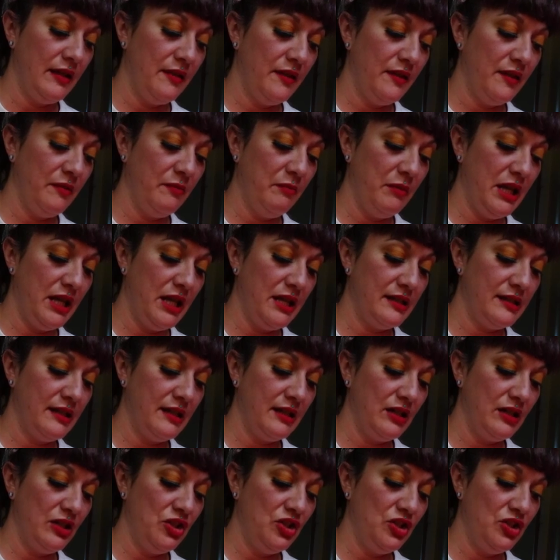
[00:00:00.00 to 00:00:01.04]
the
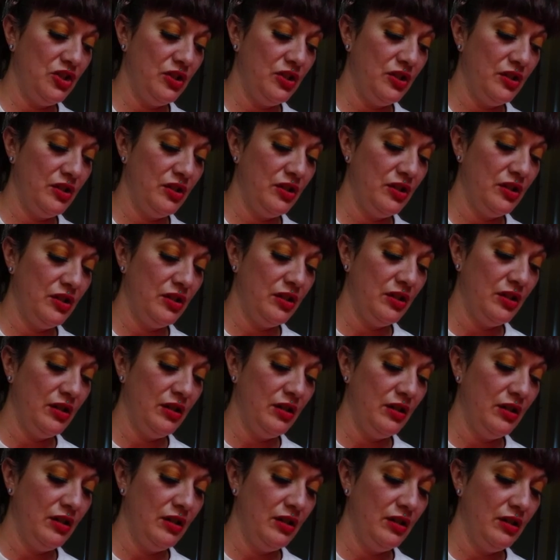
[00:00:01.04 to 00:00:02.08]
message
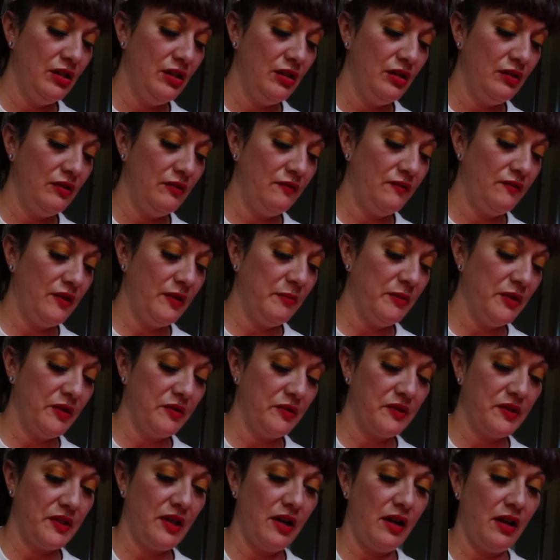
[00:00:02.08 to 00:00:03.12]
from
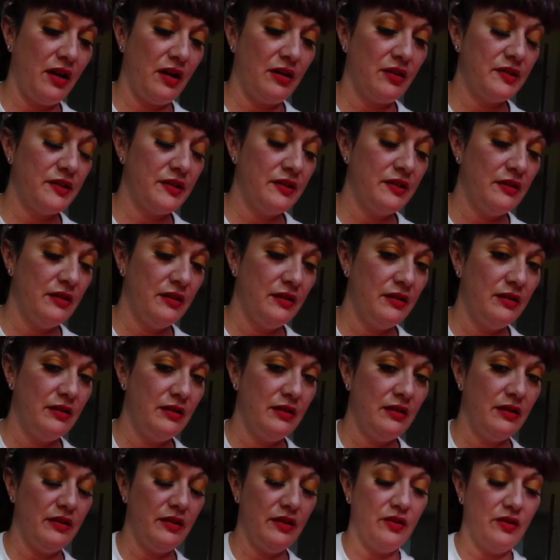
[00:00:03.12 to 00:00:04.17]
those cards,
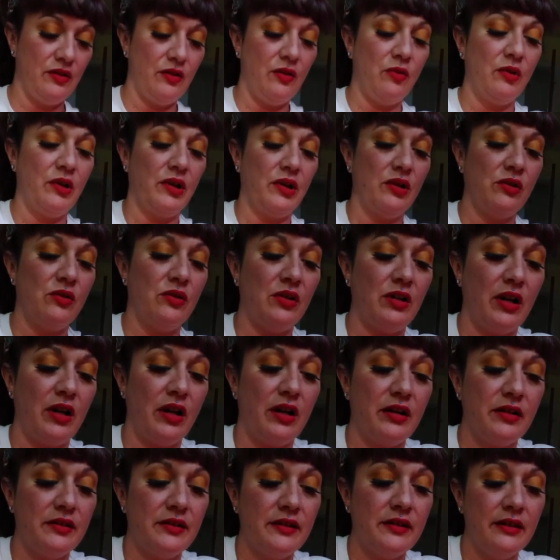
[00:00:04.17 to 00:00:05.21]
the oracle
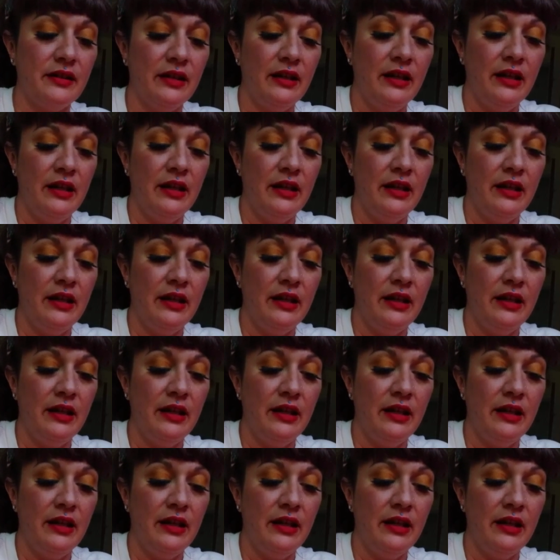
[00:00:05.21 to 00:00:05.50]
cards.